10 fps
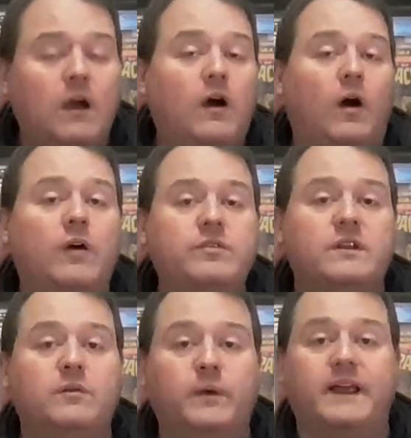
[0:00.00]

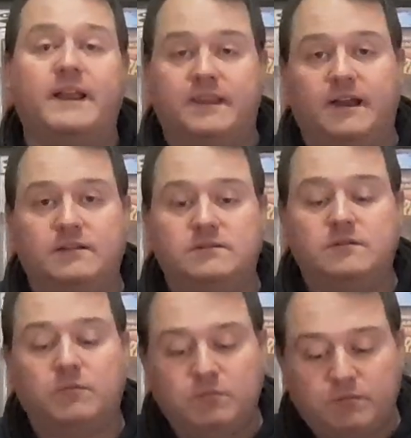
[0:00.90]
hopefully we get that.
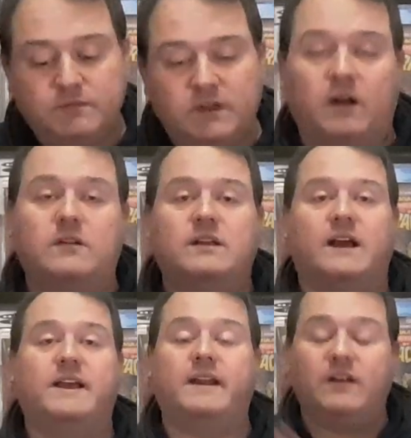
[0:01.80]
Yeah,
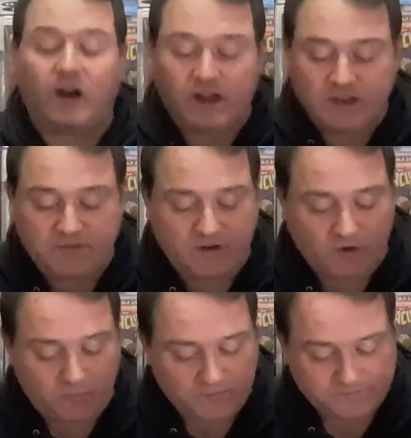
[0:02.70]
again, I live in hope.